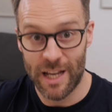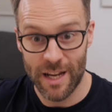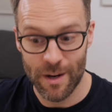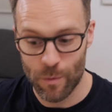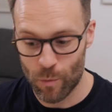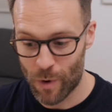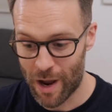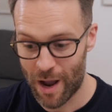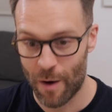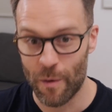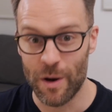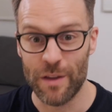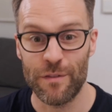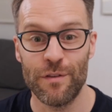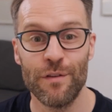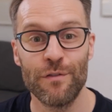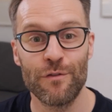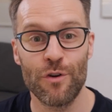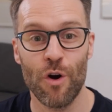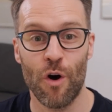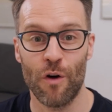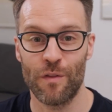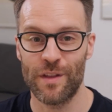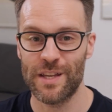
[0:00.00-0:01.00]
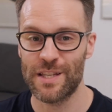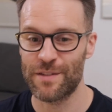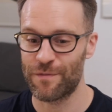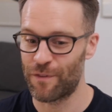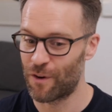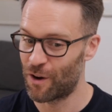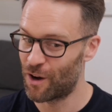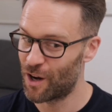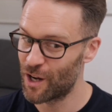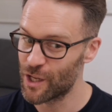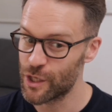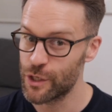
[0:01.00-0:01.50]
Well, if you've got this
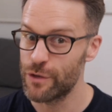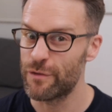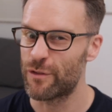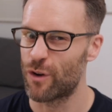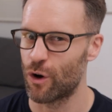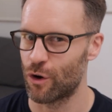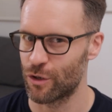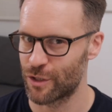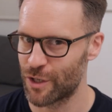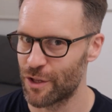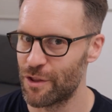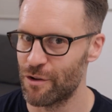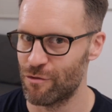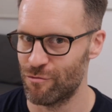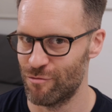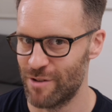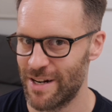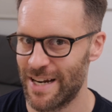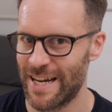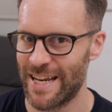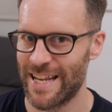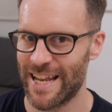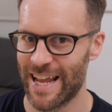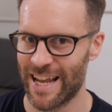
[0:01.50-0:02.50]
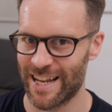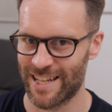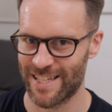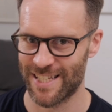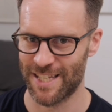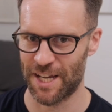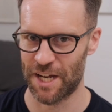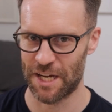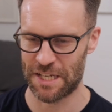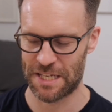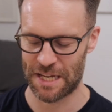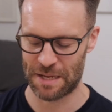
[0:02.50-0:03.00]
far, you've got to the really
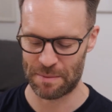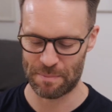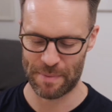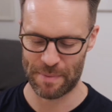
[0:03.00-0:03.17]
exciting